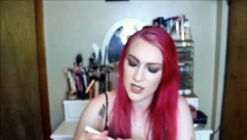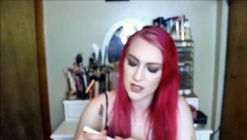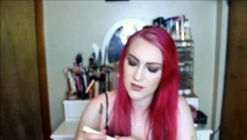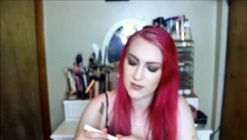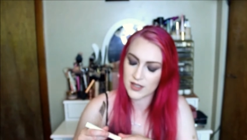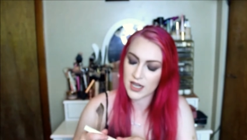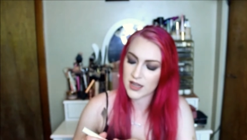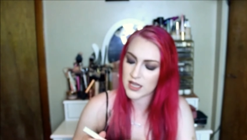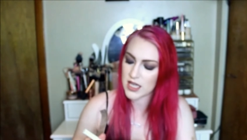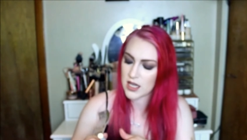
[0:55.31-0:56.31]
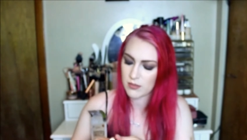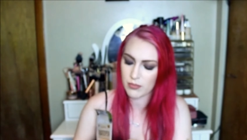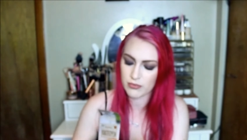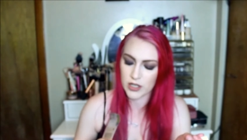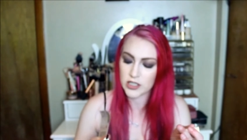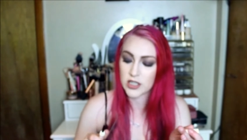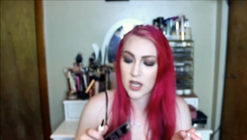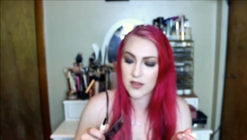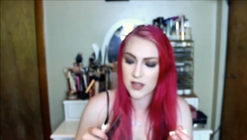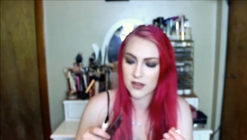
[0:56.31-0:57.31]
it's got the brush
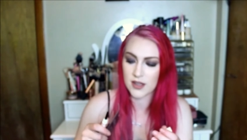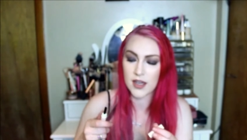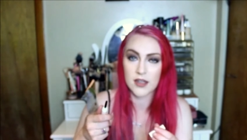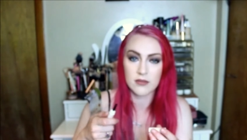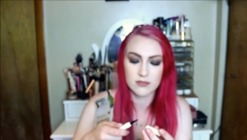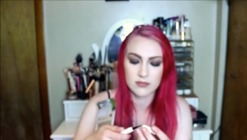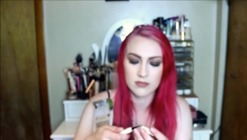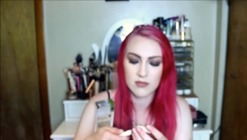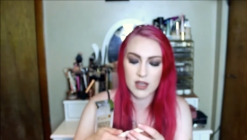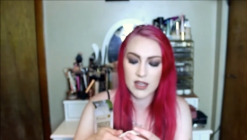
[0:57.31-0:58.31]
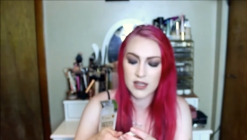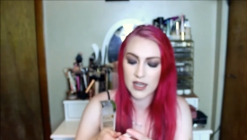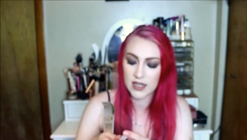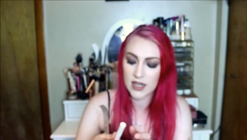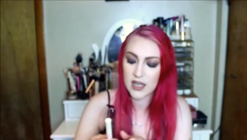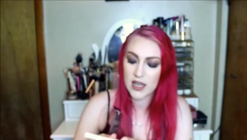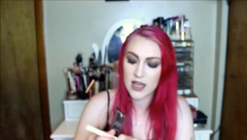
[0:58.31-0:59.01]
on this side, and then